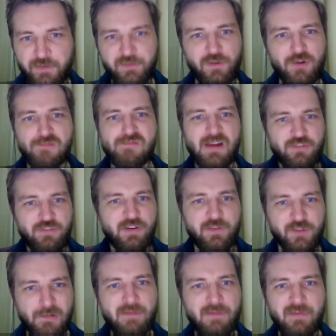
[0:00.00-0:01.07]
or rickshaws
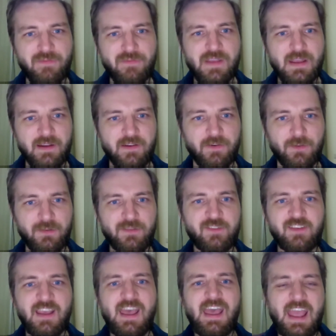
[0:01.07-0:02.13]
or other
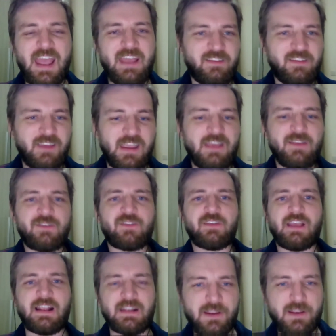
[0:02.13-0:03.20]
vehicles. It
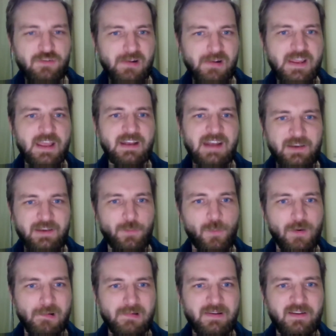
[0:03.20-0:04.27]
is literally a
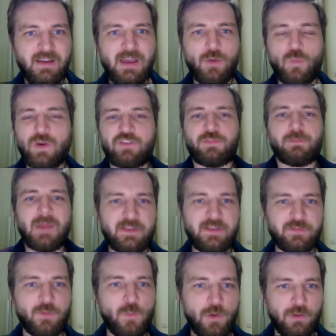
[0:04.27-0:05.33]
network which makes
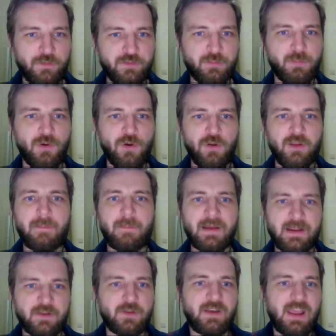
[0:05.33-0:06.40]
the world smaller by
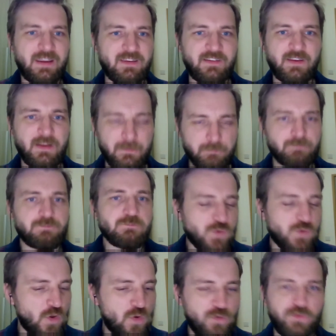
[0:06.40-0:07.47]
connecting
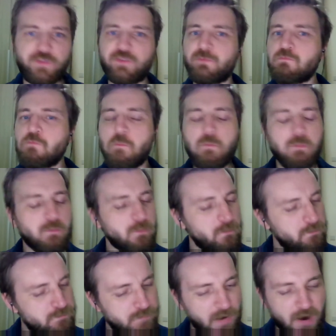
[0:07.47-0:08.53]
goods,
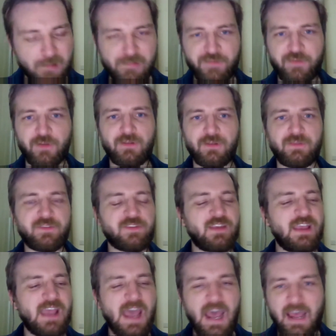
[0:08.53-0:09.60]
parcels,
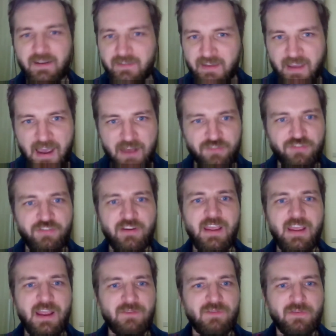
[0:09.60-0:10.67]
and cash
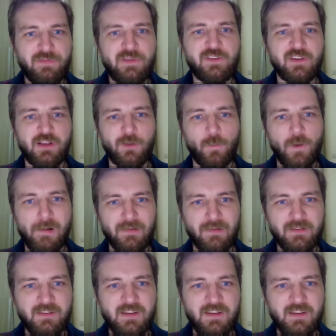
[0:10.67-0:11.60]
in the physical world.